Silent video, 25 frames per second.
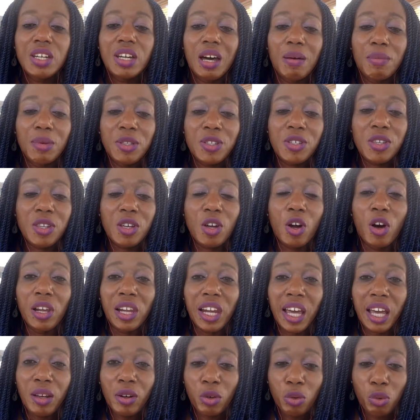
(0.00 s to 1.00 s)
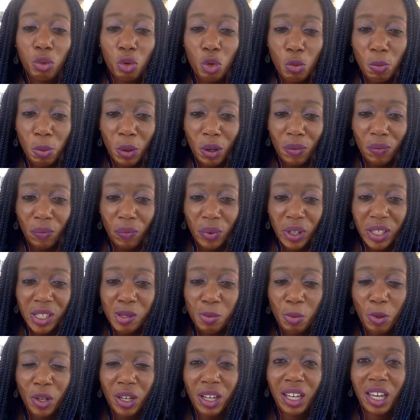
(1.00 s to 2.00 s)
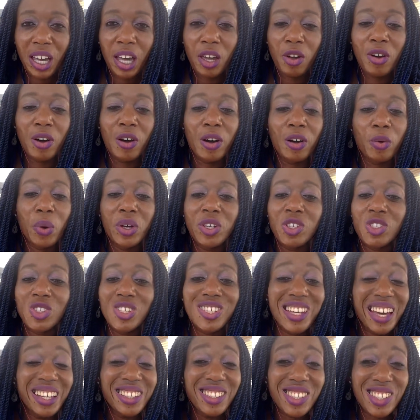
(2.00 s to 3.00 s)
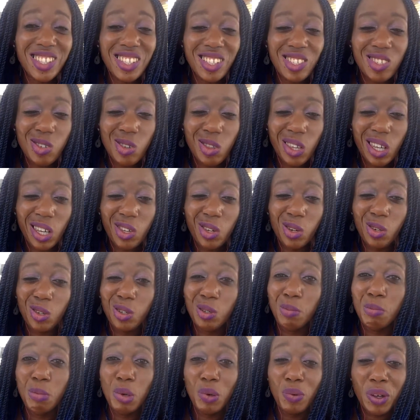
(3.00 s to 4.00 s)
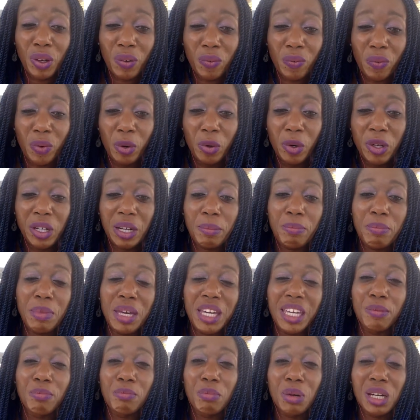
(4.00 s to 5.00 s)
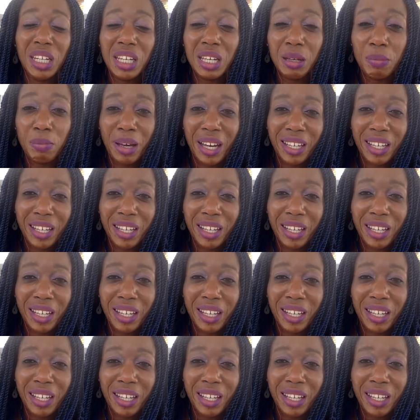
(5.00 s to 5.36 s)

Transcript: Come into the online group on Facebook and get your questions answered so that you're moving forward and making money,